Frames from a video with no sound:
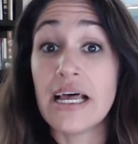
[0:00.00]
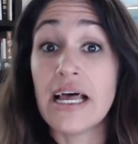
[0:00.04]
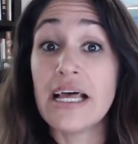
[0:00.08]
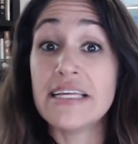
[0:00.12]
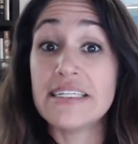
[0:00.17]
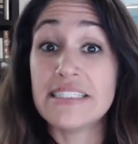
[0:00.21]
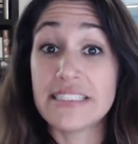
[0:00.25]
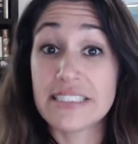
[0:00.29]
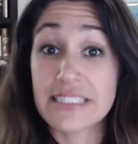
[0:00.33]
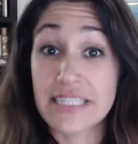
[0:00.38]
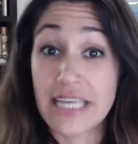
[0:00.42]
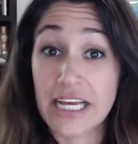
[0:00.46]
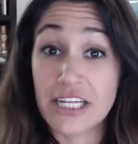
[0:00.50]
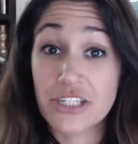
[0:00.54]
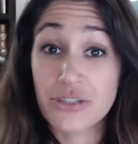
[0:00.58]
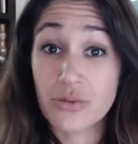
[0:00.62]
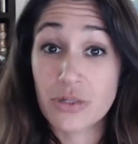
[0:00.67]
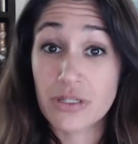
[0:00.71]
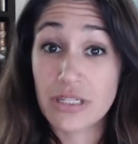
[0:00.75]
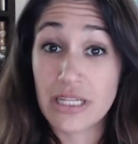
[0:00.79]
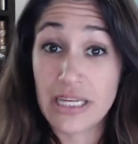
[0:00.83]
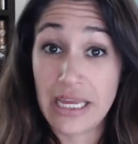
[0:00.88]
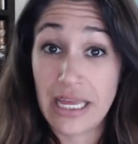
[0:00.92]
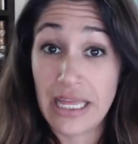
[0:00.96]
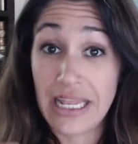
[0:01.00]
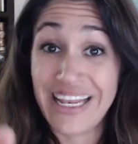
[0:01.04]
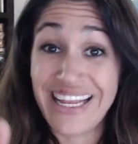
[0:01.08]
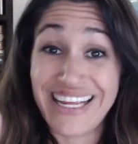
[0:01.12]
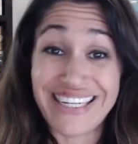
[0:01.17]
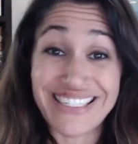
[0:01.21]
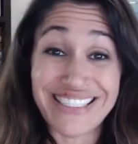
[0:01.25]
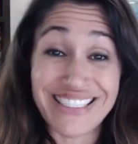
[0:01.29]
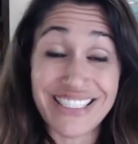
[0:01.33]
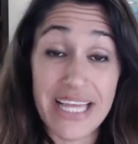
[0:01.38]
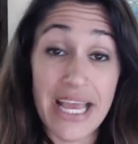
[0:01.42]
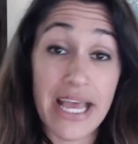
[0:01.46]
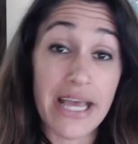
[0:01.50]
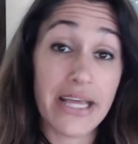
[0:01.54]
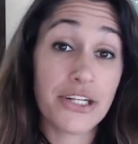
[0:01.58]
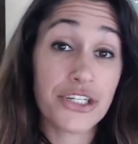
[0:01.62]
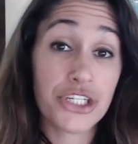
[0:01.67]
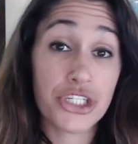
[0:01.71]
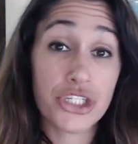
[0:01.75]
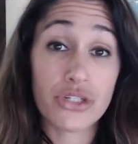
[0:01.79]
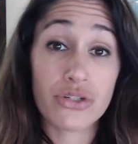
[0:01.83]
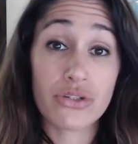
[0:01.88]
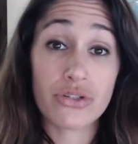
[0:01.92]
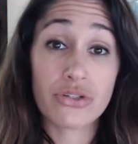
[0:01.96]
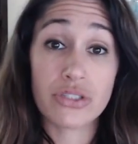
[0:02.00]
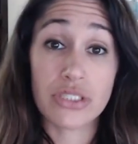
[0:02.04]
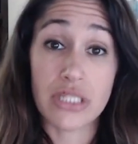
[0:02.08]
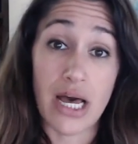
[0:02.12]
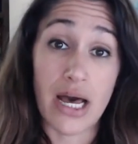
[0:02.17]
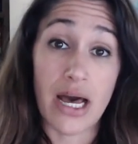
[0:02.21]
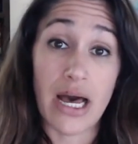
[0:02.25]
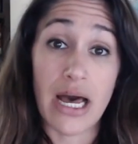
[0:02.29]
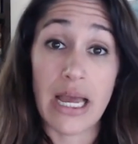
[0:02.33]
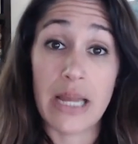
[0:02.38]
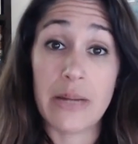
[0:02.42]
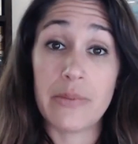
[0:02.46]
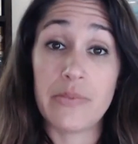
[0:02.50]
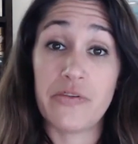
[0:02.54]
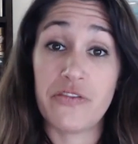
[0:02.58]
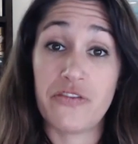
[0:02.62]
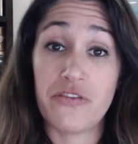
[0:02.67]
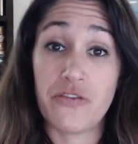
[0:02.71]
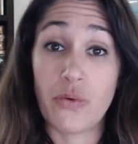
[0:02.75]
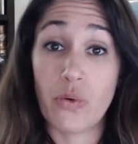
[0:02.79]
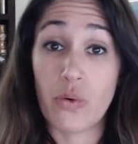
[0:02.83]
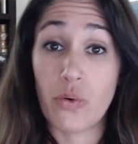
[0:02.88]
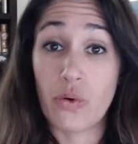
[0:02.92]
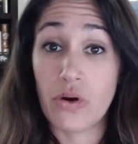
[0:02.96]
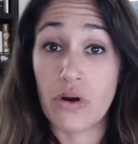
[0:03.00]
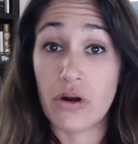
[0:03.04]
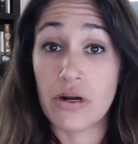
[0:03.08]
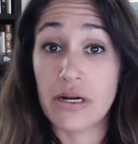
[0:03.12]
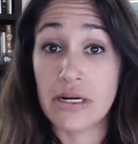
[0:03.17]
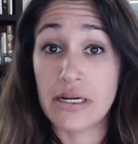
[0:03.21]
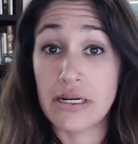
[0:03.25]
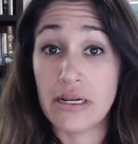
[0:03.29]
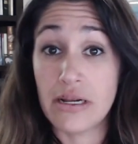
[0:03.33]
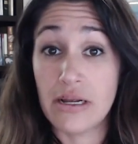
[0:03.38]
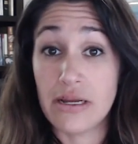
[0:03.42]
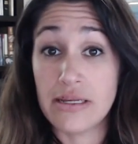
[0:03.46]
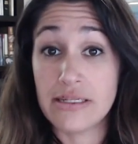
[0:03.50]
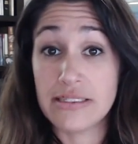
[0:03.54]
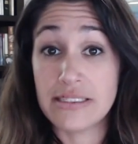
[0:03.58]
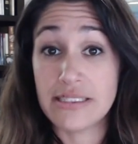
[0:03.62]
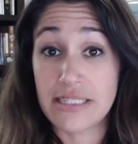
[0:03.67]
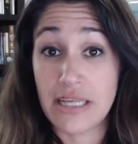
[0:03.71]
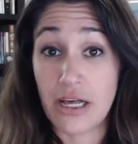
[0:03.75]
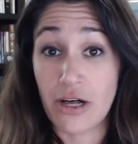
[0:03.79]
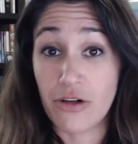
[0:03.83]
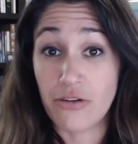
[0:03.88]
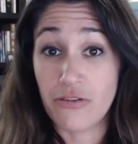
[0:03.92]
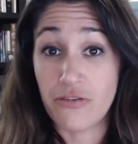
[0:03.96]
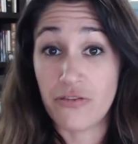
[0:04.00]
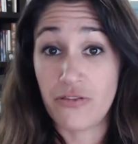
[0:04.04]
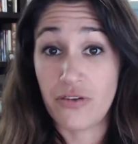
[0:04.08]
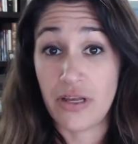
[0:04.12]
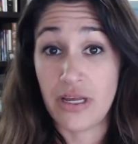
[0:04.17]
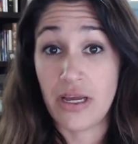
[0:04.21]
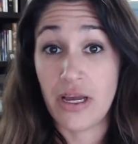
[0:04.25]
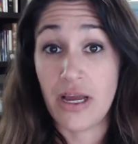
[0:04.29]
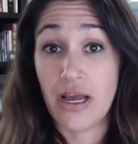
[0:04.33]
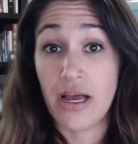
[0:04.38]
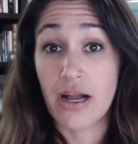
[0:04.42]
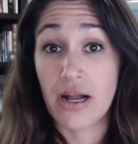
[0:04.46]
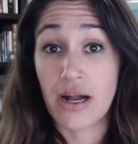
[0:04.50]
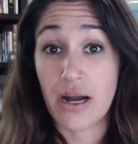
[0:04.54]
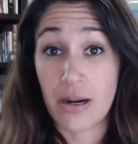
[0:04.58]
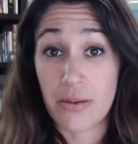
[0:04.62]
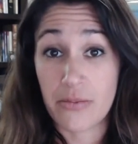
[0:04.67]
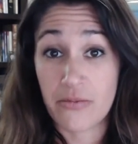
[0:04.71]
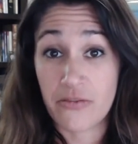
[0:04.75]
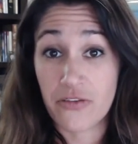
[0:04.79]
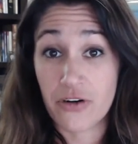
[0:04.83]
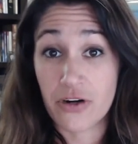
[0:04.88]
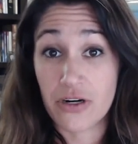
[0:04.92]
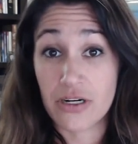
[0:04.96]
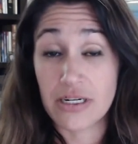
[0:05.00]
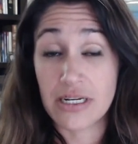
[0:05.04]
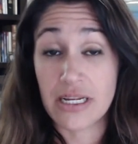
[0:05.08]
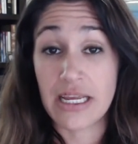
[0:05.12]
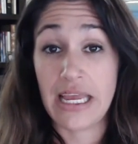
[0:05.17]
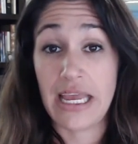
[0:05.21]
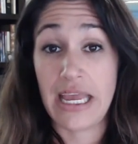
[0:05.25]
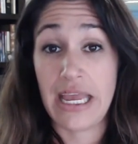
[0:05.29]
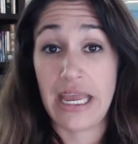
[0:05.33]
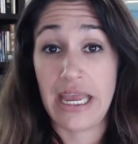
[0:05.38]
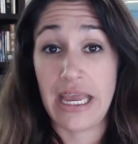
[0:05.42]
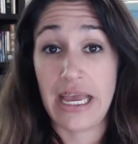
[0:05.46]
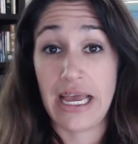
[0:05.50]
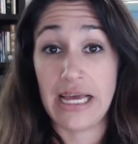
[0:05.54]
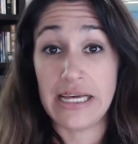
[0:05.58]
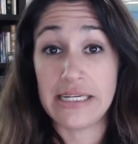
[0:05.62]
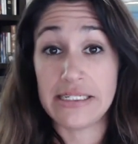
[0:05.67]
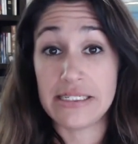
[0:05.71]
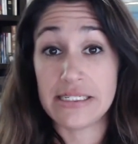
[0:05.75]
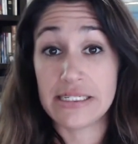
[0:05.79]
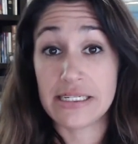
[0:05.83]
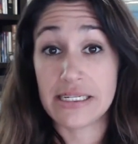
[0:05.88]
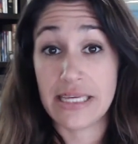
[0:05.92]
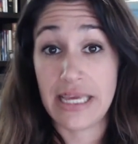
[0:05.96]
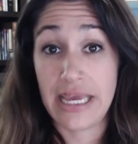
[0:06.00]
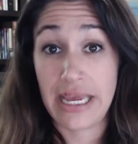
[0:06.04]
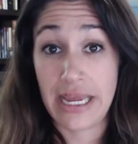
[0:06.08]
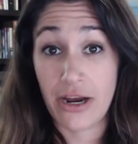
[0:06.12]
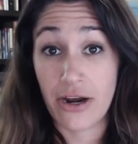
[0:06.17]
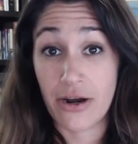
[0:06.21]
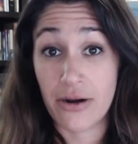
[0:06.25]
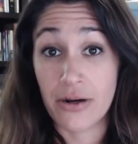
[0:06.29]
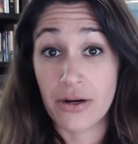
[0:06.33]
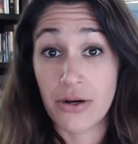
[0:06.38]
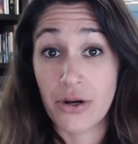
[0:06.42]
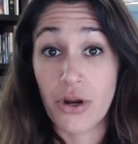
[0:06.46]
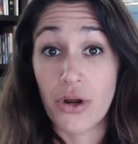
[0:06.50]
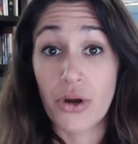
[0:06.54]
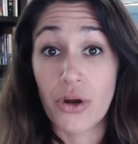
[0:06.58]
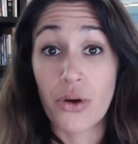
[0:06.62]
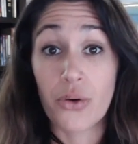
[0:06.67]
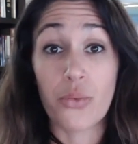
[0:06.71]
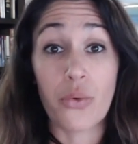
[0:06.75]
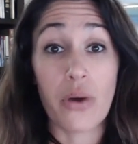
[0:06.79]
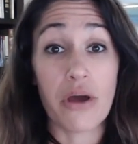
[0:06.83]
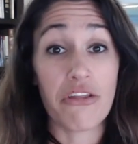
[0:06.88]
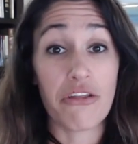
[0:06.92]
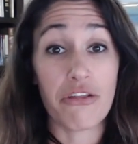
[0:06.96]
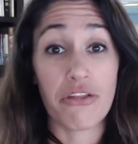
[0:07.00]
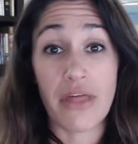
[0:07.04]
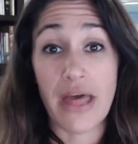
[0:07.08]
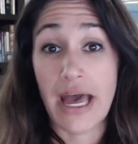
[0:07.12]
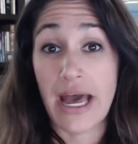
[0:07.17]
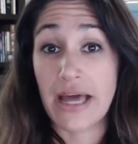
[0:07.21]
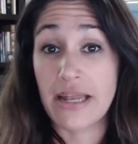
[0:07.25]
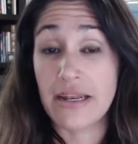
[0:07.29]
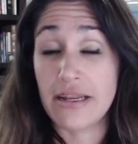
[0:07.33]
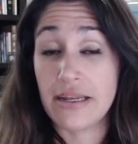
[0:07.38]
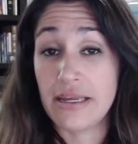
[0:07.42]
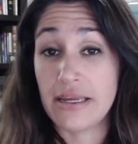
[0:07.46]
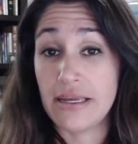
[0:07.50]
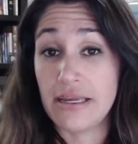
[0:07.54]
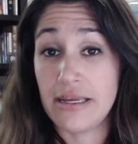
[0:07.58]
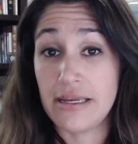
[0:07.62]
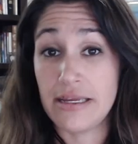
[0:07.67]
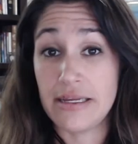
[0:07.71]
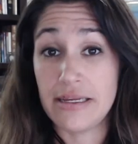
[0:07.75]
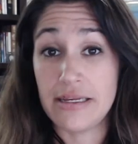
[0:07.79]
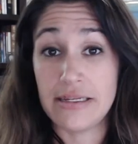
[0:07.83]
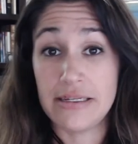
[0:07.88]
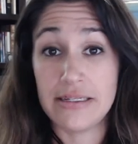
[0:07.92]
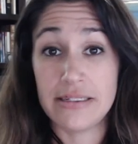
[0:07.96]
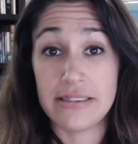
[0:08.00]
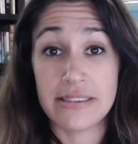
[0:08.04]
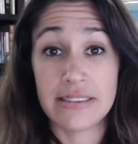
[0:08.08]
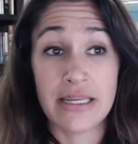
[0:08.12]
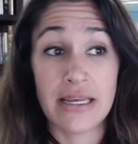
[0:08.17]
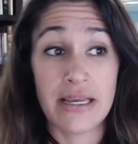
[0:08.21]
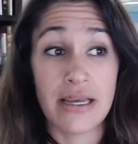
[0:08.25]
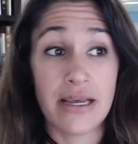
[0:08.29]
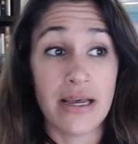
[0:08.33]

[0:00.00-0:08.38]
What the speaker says: Schedule in intentional time for self-comfort and care, whether that is